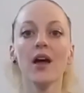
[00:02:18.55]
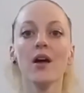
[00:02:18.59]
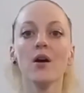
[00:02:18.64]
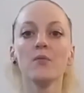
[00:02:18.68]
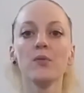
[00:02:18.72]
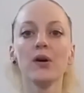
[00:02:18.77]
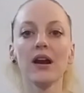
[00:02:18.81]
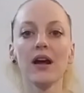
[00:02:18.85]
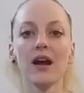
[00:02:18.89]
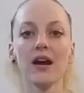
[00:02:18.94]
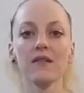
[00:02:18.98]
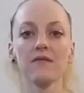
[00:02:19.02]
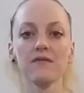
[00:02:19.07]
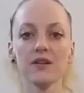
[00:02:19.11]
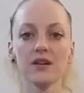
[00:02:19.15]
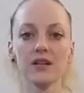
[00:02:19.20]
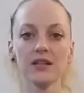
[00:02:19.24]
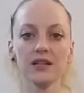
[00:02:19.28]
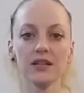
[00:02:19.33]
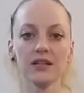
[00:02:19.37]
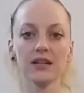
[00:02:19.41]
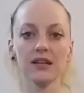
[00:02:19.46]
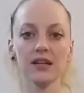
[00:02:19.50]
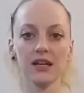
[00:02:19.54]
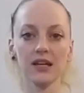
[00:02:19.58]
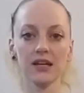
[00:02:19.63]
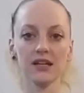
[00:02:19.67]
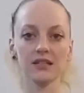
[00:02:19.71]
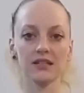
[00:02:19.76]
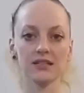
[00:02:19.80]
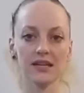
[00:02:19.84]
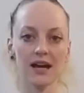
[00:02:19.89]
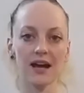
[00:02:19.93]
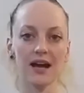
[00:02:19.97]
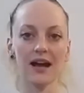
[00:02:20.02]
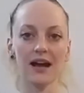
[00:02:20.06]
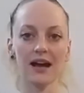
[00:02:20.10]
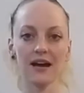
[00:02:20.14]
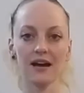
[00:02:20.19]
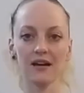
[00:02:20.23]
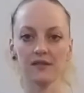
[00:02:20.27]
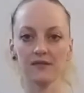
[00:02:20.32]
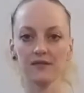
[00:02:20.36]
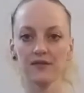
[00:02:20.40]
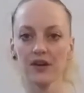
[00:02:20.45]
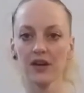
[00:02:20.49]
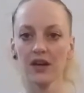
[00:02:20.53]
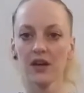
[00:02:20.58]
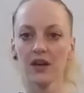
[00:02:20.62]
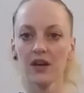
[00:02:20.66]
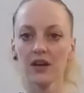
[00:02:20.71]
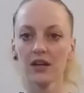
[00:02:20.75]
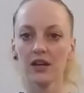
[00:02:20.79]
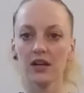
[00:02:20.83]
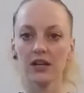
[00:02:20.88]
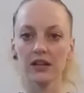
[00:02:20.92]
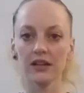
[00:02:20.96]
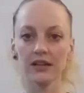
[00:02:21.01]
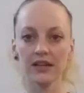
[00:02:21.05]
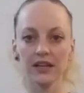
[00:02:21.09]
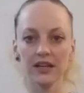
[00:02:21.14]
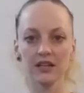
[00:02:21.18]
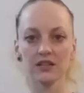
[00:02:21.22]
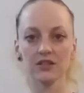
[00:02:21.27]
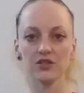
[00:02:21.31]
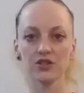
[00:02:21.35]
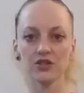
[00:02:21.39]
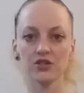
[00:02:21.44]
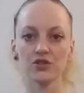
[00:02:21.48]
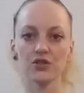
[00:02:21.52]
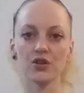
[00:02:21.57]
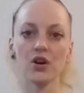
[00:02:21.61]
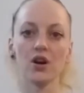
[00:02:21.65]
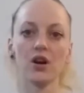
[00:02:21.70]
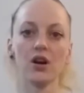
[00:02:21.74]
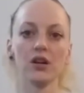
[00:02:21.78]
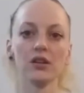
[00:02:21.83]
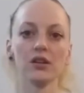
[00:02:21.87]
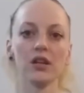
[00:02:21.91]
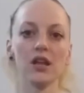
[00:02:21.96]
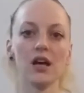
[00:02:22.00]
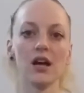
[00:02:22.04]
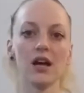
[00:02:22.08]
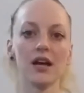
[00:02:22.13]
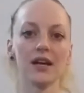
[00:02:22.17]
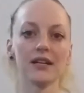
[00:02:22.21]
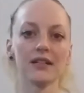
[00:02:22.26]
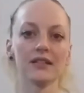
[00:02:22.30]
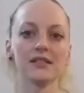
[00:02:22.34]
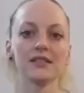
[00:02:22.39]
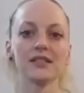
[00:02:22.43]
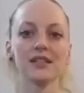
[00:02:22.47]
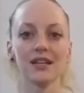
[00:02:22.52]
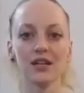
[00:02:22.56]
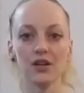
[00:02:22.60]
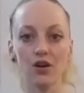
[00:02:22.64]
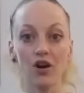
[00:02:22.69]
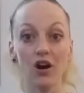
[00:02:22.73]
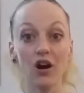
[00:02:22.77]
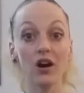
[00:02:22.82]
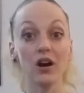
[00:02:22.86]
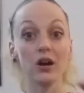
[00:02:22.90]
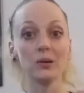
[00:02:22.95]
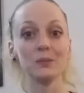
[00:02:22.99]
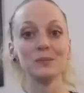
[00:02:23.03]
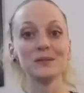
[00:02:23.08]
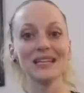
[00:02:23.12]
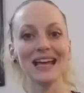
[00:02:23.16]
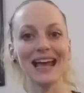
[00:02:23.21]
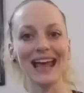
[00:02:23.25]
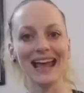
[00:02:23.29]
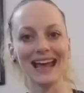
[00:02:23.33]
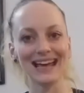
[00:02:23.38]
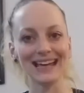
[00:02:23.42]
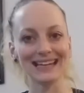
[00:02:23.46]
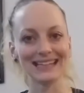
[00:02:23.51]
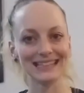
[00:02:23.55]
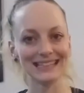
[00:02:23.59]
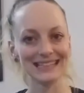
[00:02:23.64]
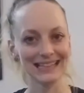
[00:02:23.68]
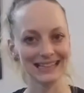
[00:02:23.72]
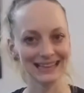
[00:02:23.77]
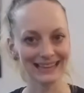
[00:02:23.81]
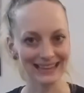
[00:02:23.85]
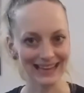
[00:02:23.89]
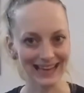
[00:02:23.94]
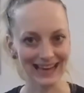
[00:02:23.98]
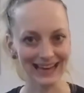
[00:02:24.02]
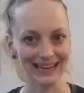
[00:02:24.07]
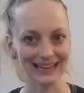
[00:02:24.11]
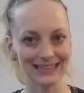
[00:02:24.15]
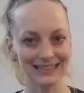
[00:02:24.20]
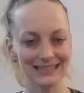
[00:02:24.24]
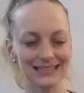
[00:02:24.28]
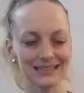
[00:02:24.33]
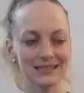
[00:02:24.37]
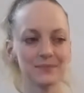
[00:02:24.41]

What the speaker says: but I really need to have clean, strong lines in arms and legs.